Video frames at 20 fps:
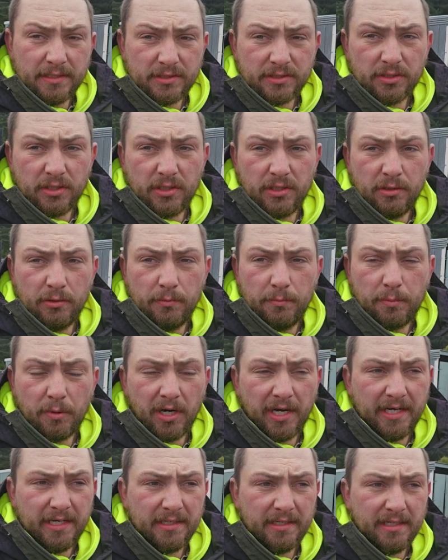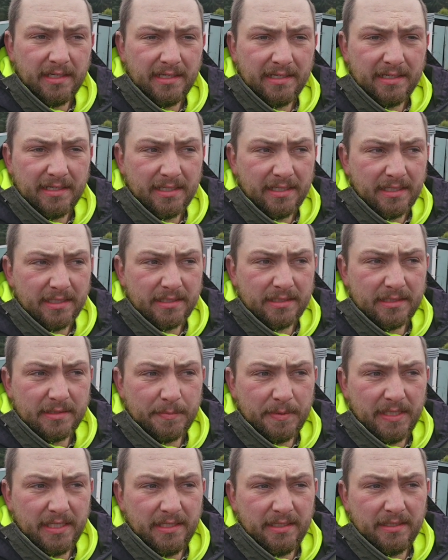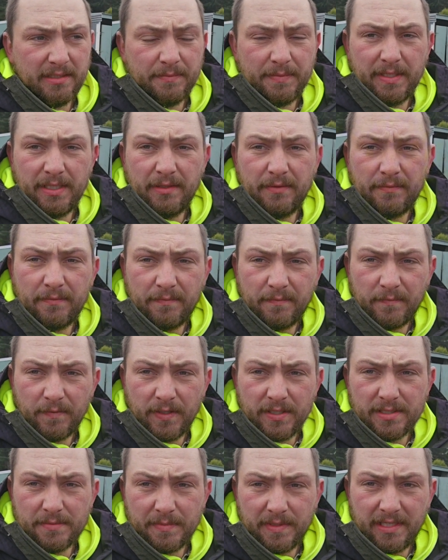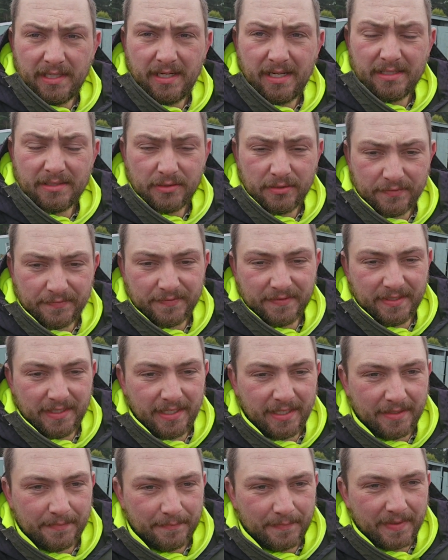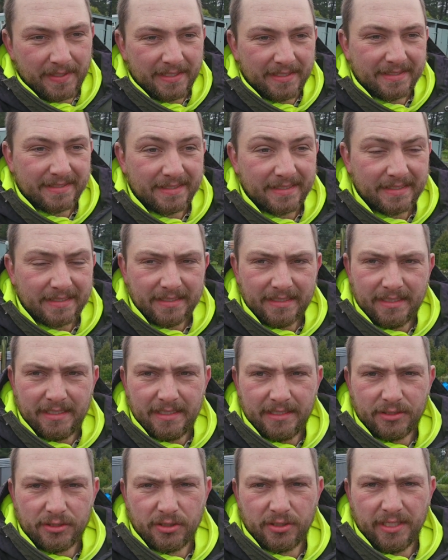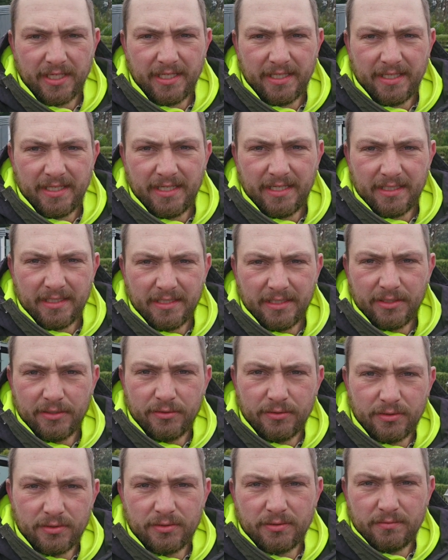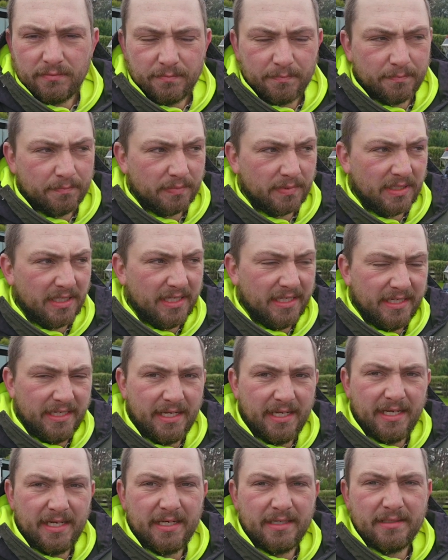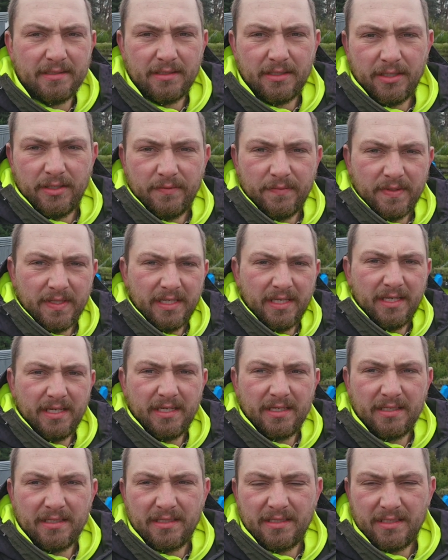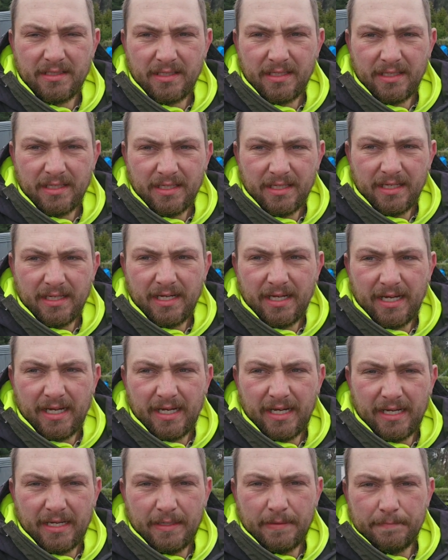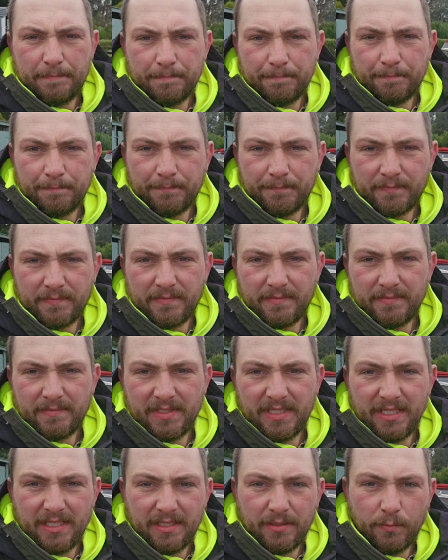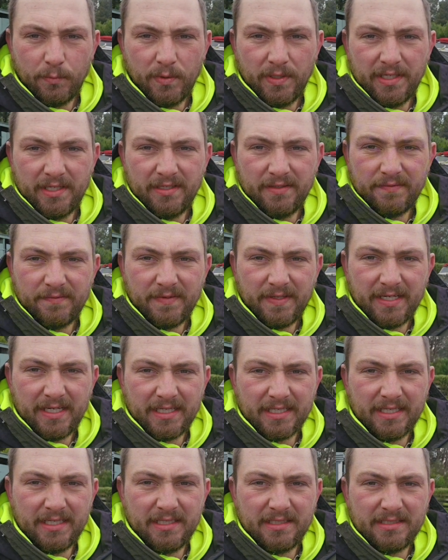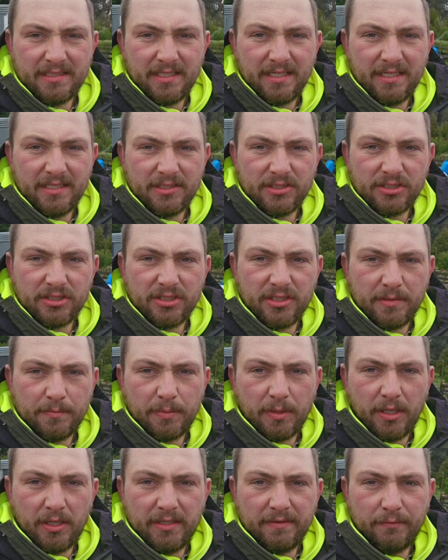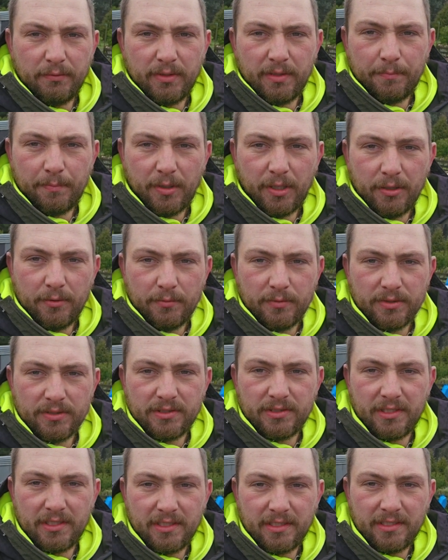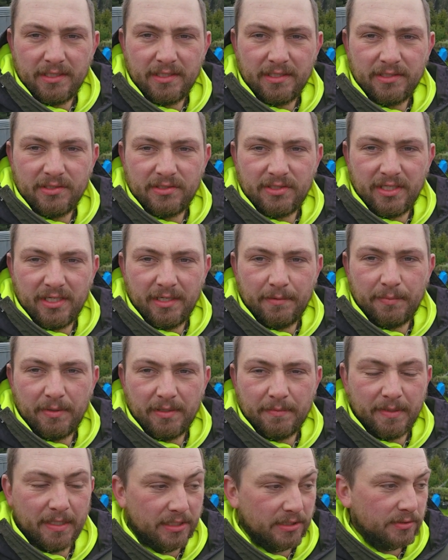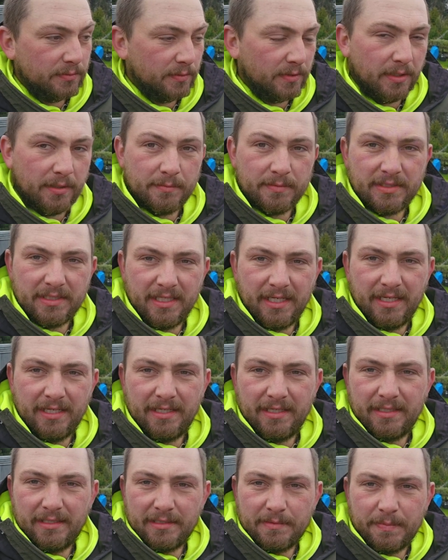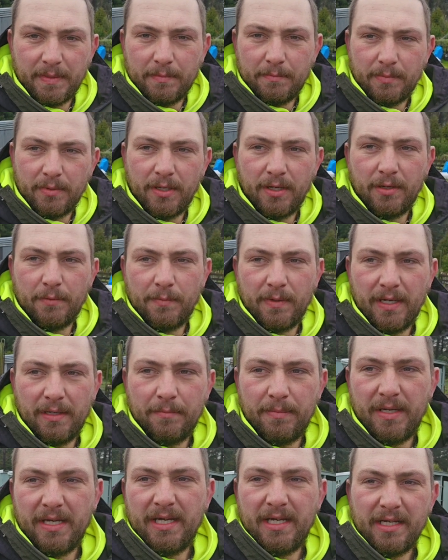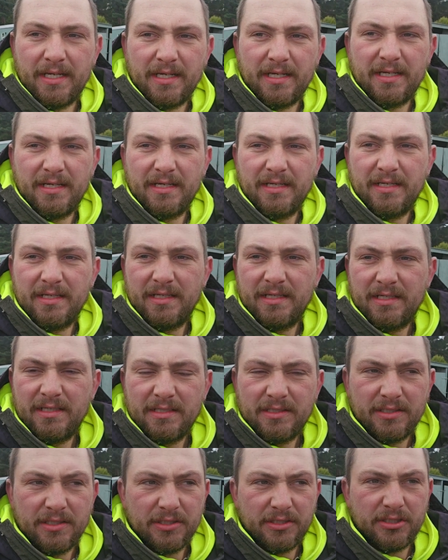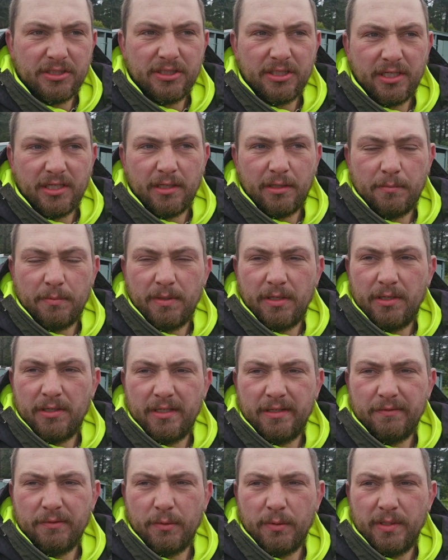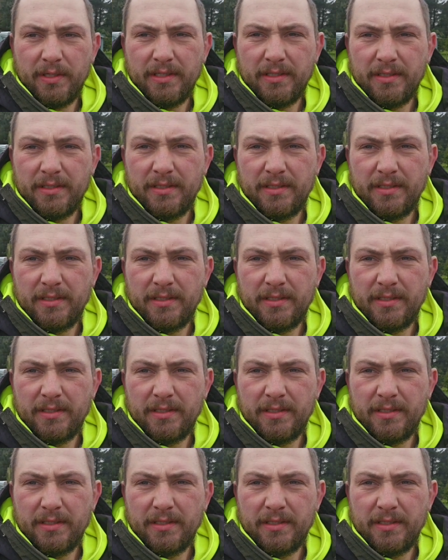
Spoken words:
just got a little break in it. I've been freezing my ass off, and yeah, trying to get that ute cleaned out over there. Yeah, the wind, yesterday just shit blowing everywhere. The boat was sitting pretty much where I'm standing, and it's been blowing way back. The shit got blowing everywhere.